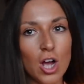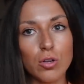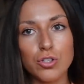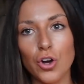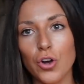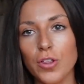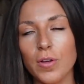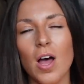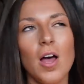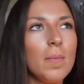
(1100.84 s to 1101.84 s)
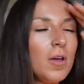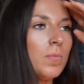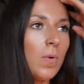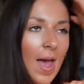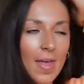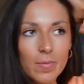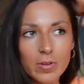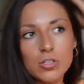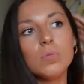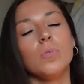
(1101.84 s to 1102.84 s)
I might wear them
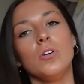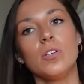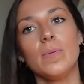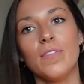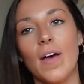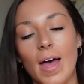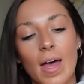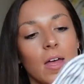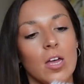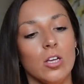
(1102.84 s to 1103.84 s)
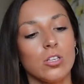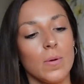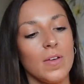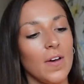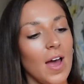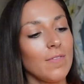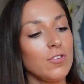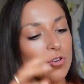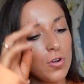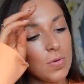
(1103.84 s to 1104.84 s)
at some point, to be fair. So if I
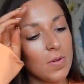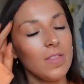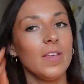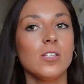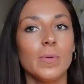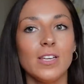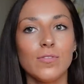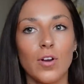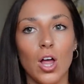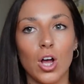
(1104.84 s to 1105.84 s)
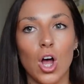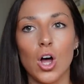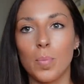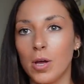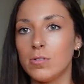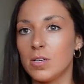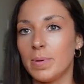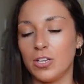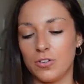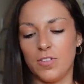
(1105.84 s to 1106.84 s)
haven't tried them on this week's vlog, I'll post a
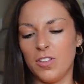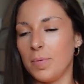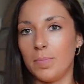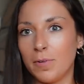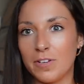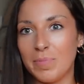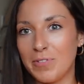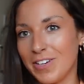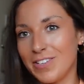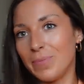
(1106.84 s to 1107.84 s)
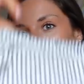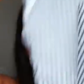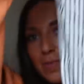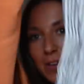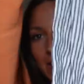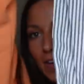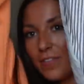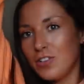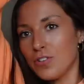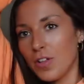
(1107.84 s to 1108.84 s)
picture in them because I'm dying to wear them. So I'll
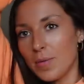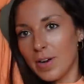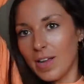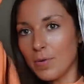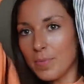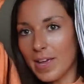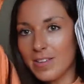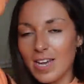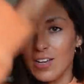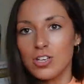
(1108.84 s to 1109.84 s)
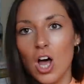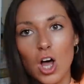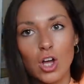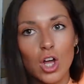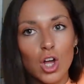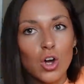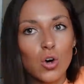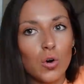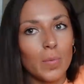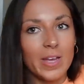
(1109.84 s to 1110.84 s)
definitely try them on. It will be a TikTok
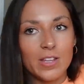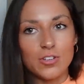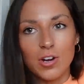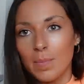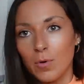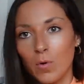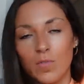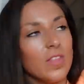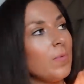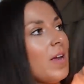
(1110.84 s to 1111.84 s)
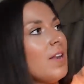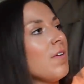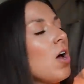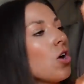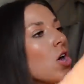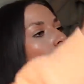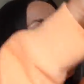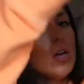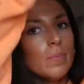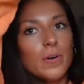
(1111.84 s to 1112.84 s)
or my Instagram or in the weekly vlog.
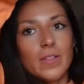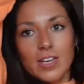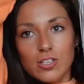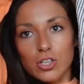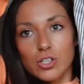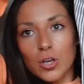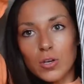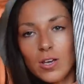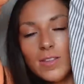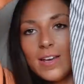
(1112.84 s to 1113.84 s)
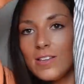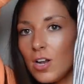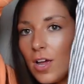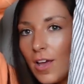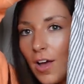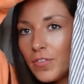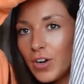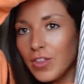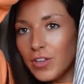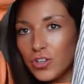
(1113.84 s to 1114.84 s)
But these are so cute. These are like, I feel
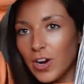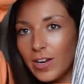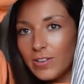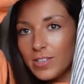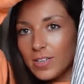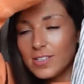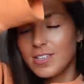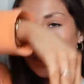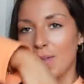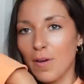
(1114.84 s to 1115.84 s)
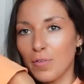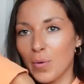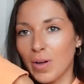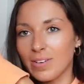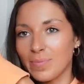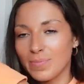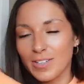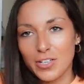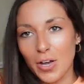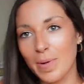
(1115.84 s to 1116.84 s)
like the trousers that everyone
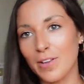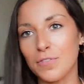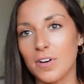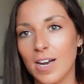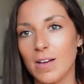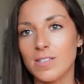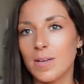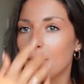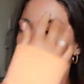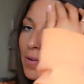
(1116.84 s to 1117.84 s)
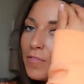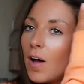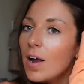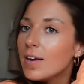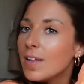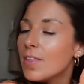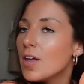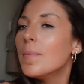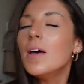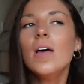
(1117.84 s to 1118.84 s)
is going mad for right now. I've seen Molly McFarlane in
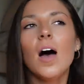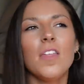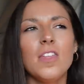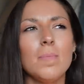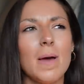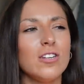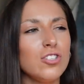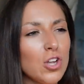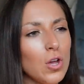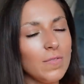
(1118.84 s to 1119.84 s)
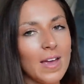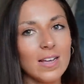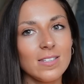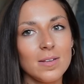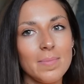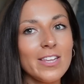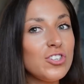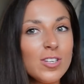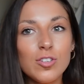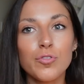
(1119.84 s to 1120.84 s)
them. I think Bella Stovey has them. They're
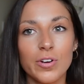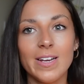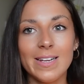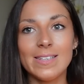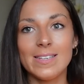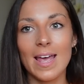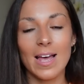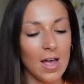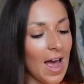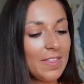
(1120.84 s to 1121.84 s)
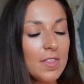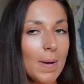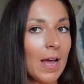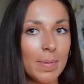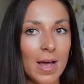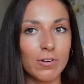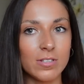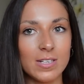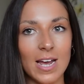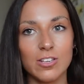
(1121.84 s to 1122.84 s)
just really sick. I had the black pair
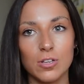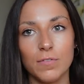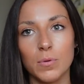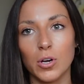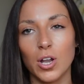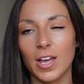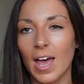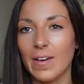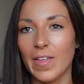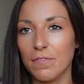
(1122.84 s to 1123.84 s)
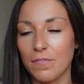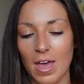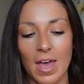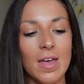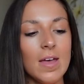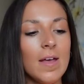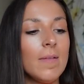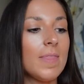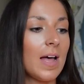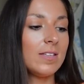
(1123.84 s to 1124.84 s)
on today. So if you want like how they fit,
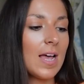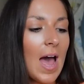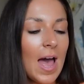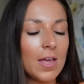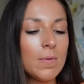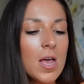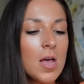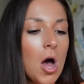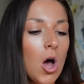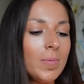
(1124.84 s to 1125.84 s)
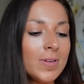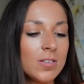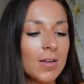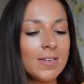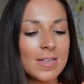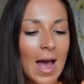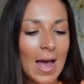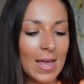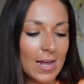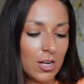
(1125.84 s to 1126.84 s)
that's how. I'm a size
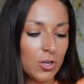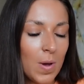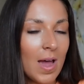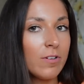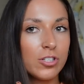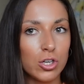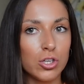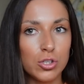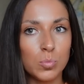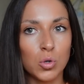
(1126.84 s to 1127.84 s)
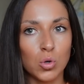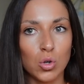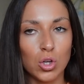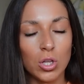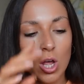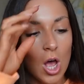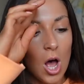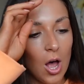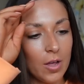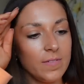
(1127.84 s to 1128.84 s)
8 and I wear a size small.
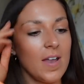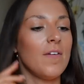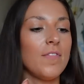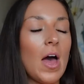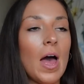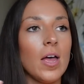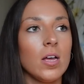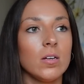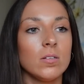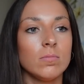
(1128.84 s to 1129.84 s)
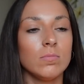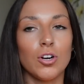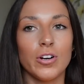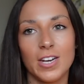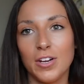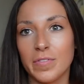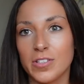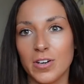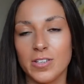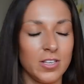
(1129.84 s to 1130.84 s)
I've never tried any other
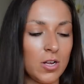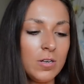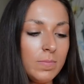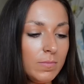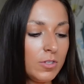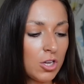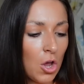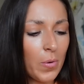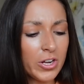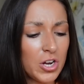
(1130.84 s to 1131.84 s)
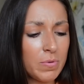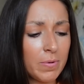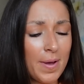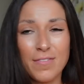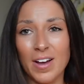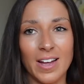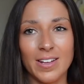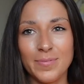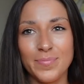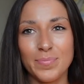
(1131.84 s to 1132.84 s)
sizes on, so I don't know whether,
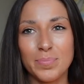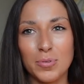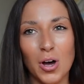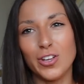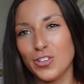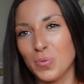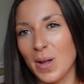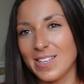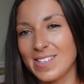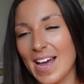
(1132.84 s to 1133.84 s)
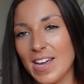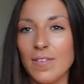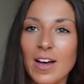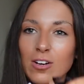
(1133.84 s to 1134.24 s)
but I just went safe,